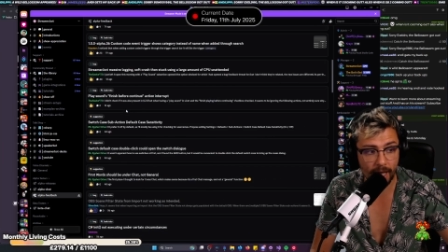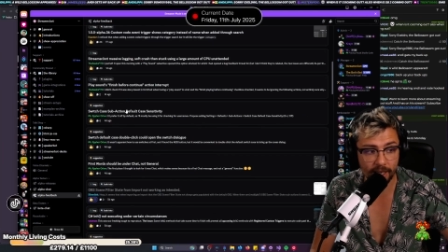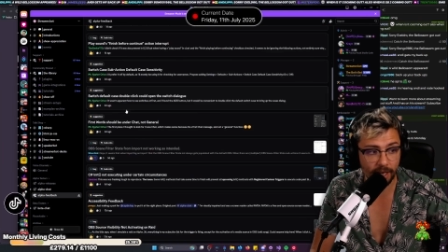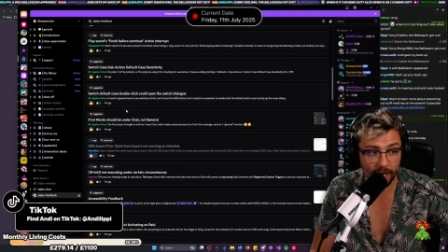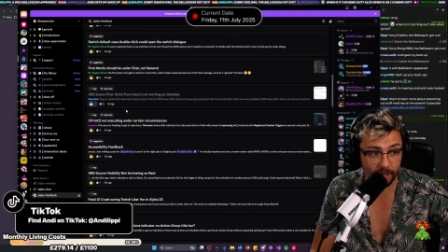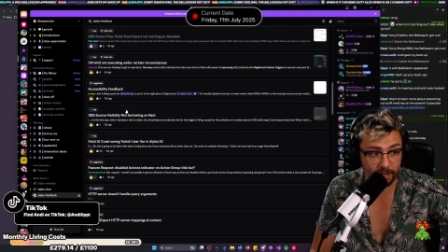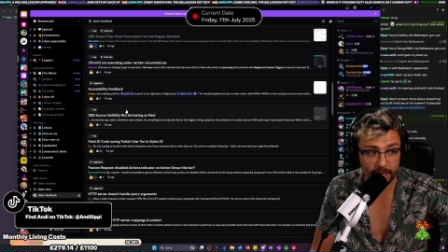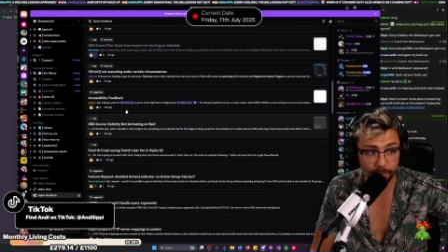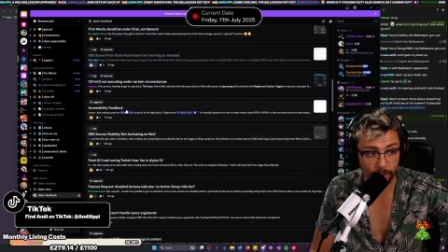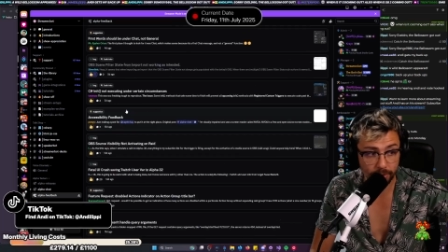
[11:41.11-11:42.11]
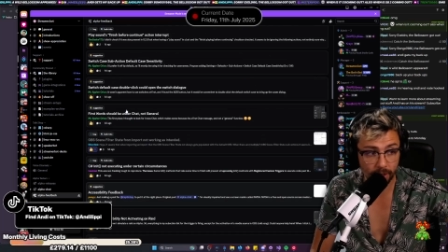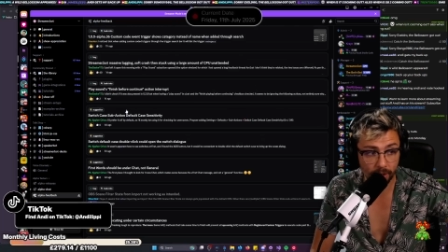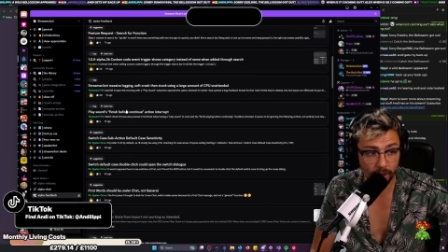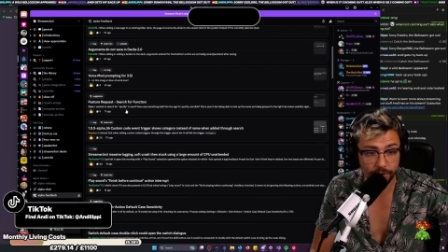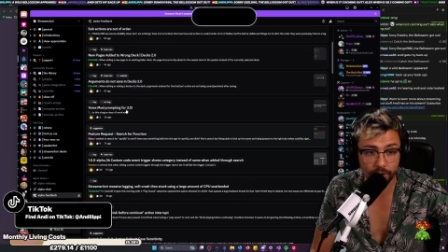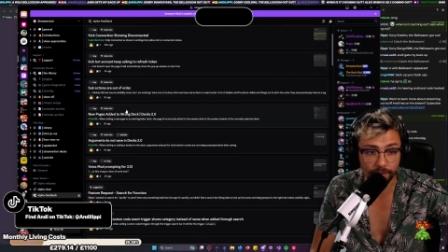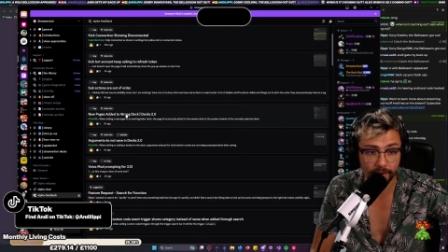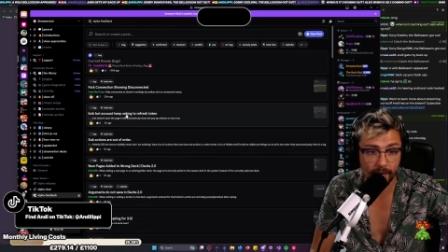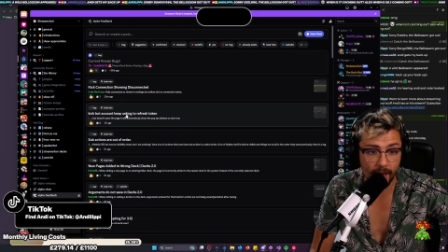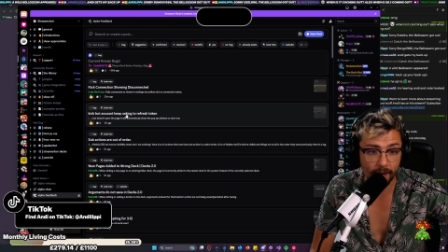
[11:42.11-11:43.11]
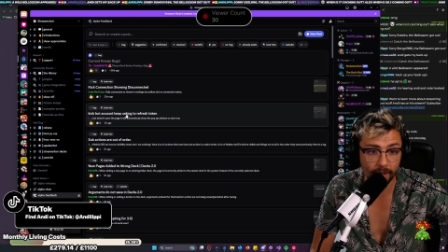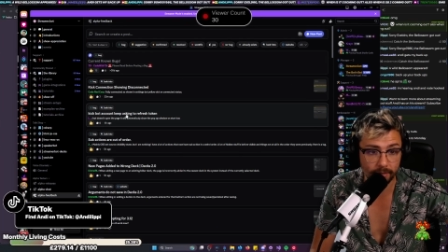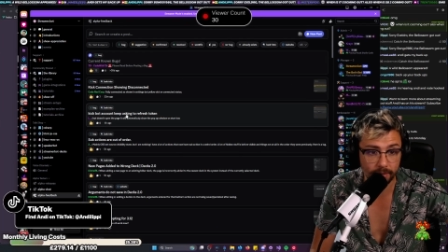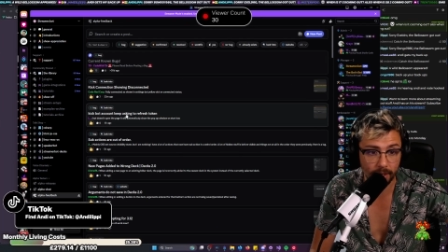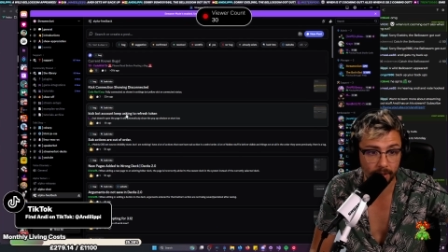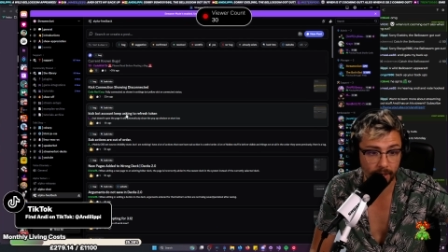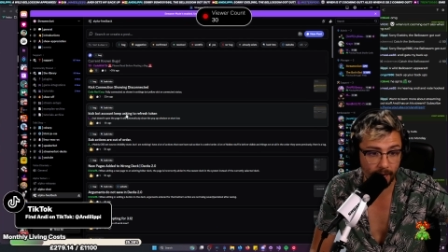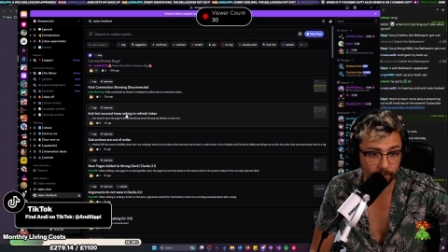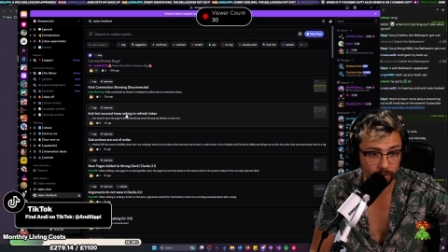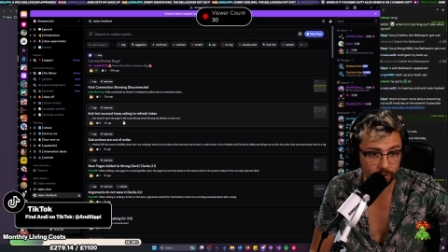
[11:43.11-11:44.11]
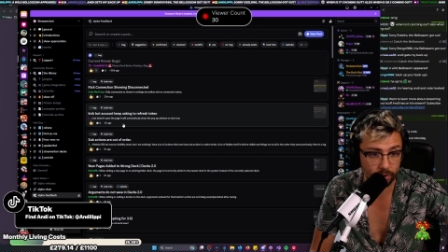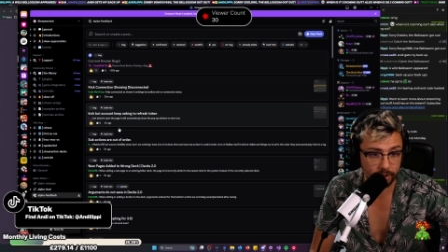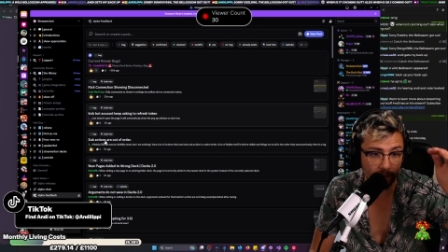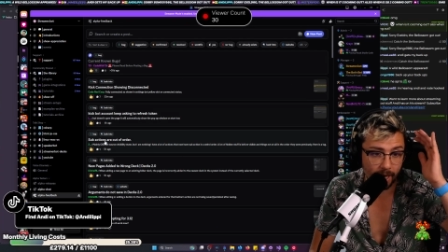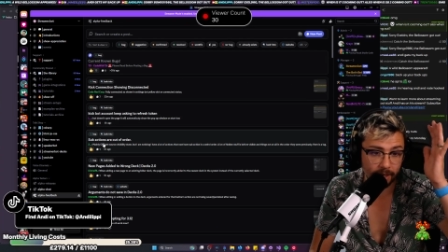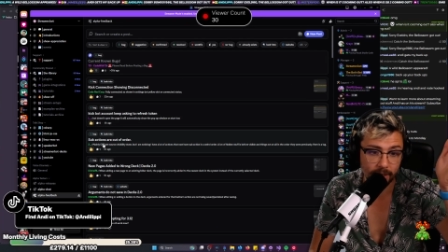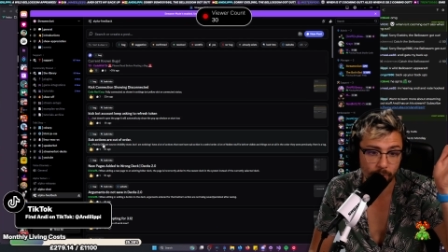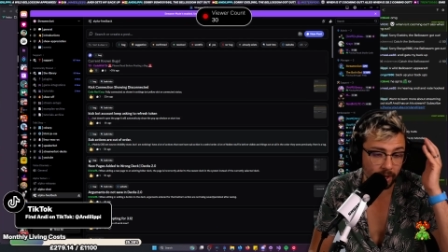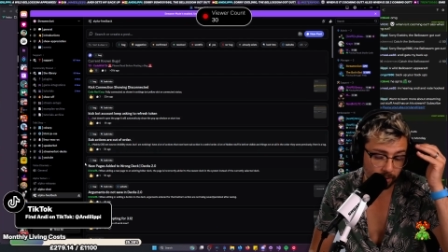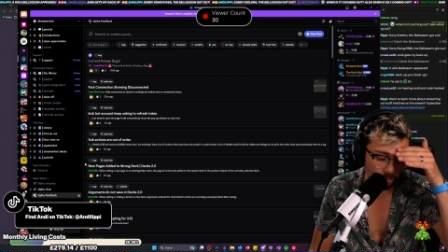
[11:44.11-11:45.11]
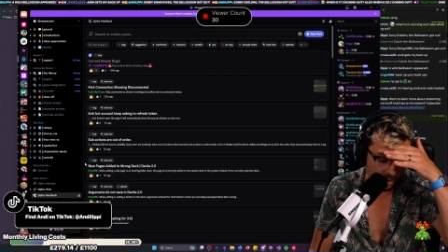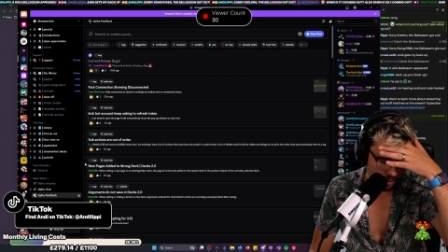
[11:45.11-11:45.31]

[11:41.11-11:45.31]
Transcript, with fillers: I keep posting a lot of stuff in here, and everyone's just like, Andy, why